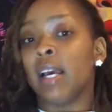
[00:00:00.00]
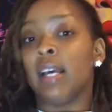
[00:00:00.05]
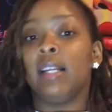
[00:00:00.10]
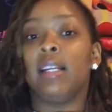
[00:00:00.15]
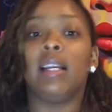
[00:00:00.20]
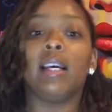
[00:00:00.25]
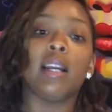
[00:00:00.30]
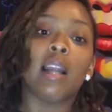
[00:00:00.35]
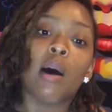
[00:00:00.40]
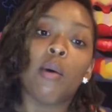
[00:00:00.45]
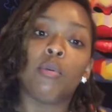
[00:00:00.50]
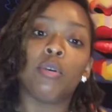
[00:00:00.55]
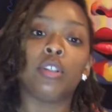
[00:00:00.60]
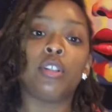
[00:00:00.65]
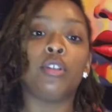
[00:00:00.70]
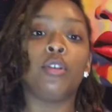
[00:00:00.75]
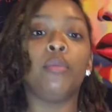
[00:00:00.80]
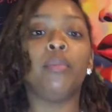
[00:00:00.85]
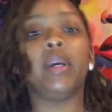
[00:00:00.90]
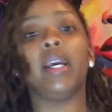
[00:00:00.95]
then I was
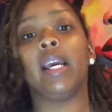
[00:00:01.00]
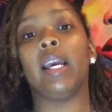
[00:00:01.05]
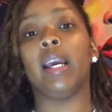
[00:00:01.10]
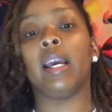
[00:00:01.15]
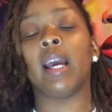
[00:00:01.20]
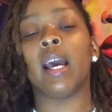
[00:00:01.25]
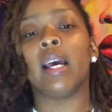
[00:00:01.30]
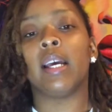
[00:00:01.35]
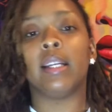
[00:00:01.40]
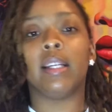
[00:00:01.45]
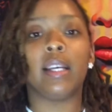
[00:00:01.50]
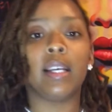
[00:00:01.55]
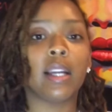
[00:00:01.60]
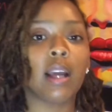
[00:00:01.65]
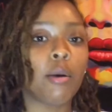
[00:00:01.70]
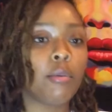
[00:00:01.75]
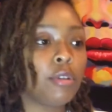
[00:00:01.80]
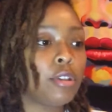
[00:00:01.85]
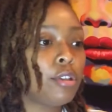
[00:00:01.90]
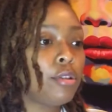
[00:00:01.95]
too big, then I
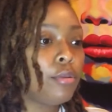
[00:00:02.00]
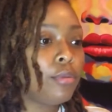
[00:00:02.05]
was too